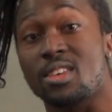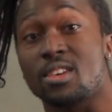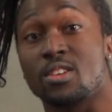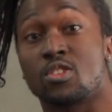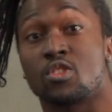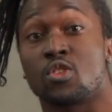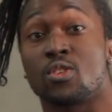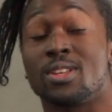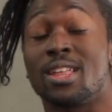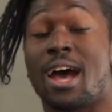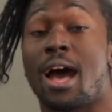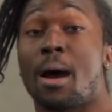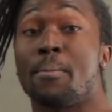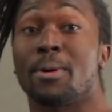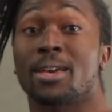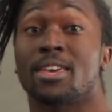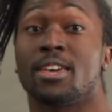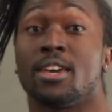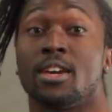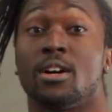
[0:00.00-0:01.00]
During a
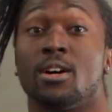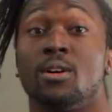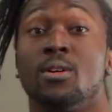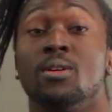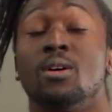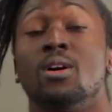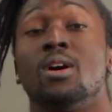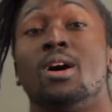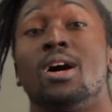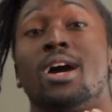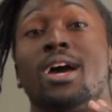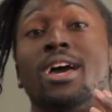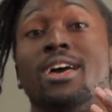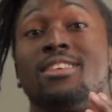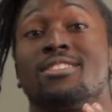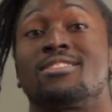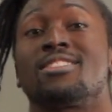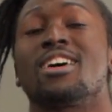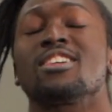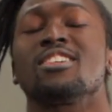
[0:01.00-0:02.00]
hammer curl,
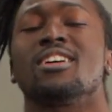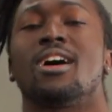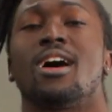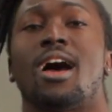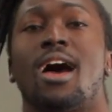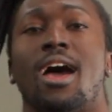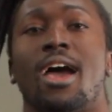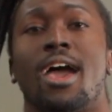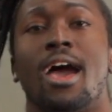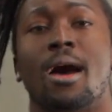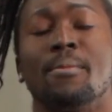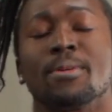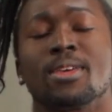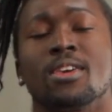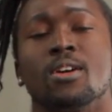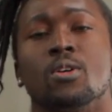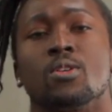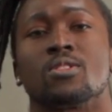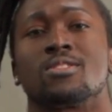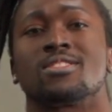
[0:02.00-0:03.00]
a hammer
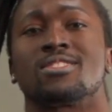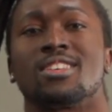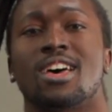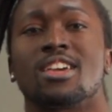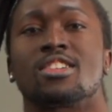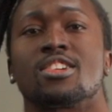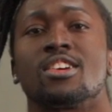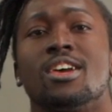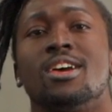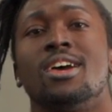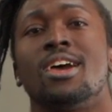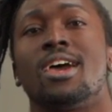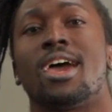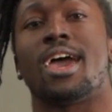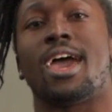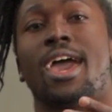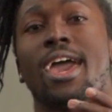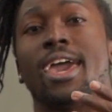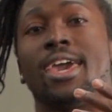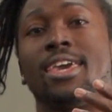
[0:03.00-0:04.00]
curl is such
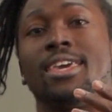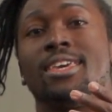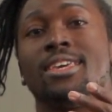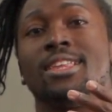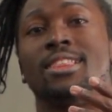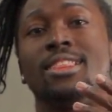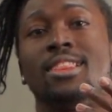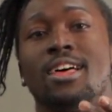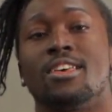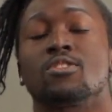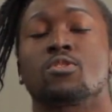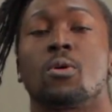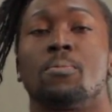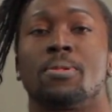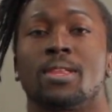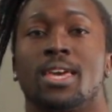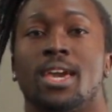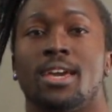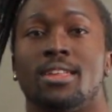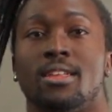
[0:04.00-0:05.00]
a less
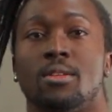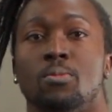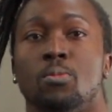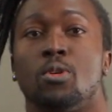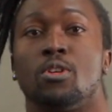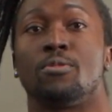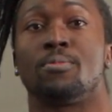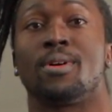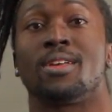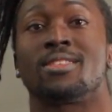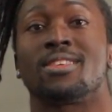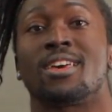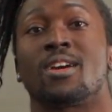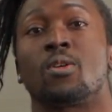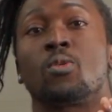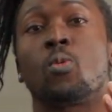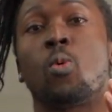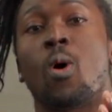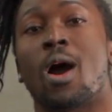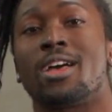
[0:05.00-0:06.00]
complicated movement
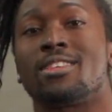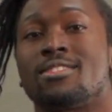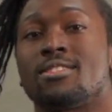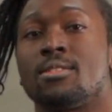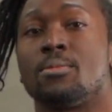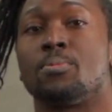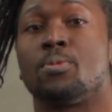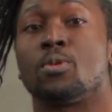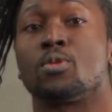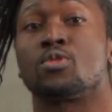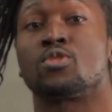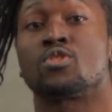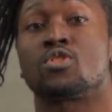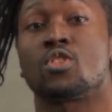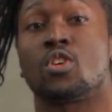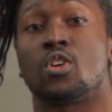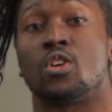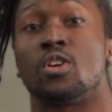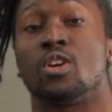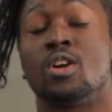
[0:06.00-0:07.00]
and quite simple.
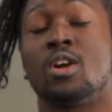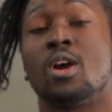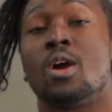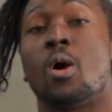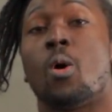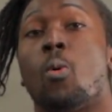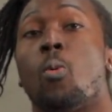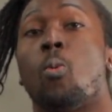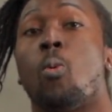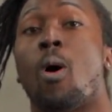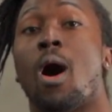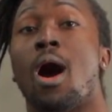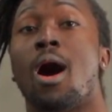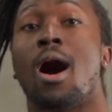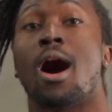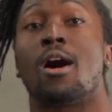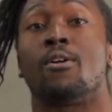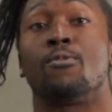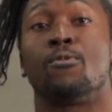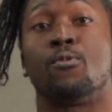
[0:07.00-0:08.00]
So while
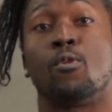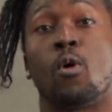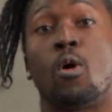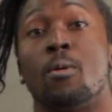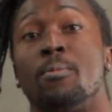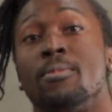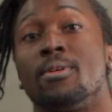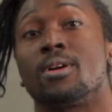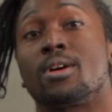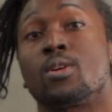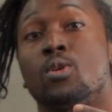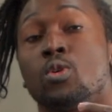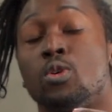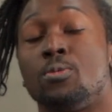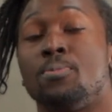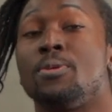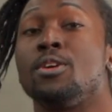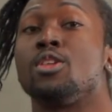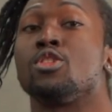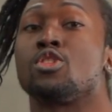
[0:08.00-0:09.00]
our form could
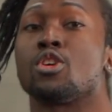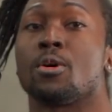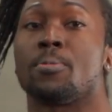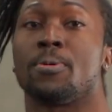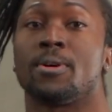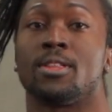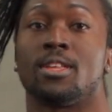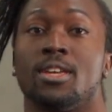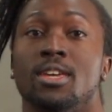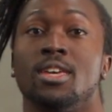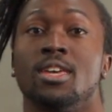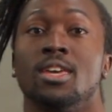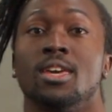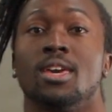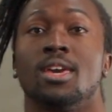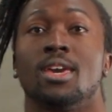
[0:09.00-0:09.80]
be in jeopardy